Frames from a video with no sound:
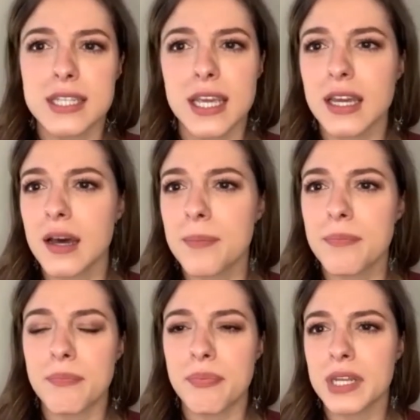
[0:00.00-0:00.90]
take up
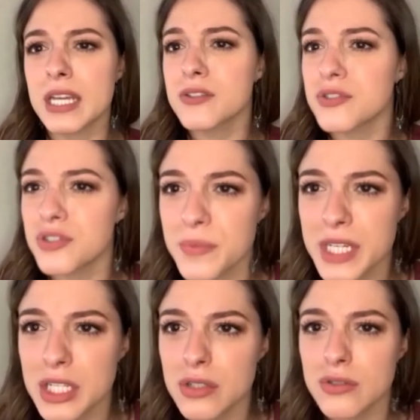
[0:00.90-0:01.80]
an
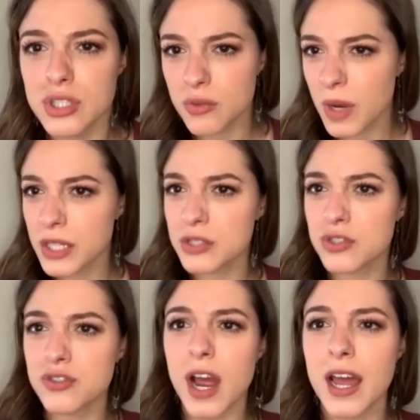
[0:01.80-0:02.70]
instrument? Do you want
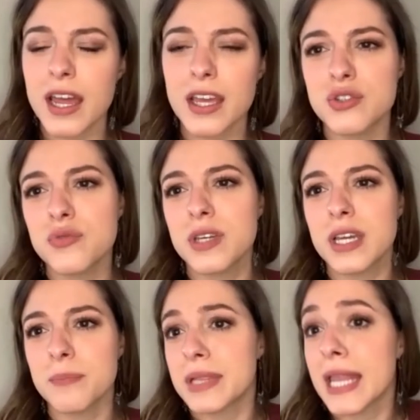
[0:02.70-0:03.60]
to try
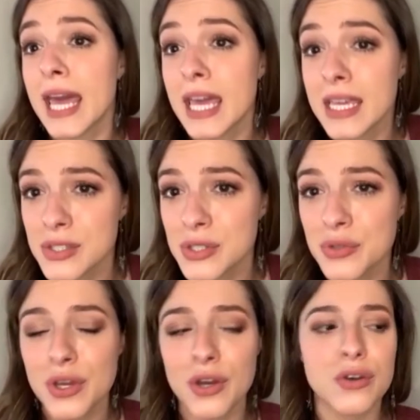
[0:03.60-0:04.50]
doing plays, you
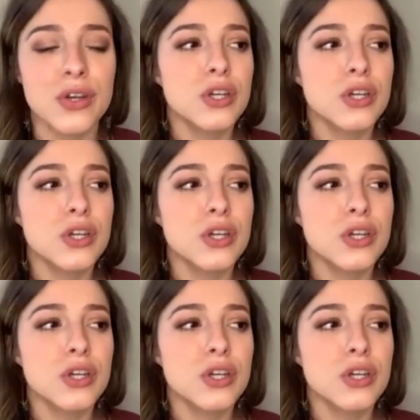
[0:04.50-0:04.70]
know?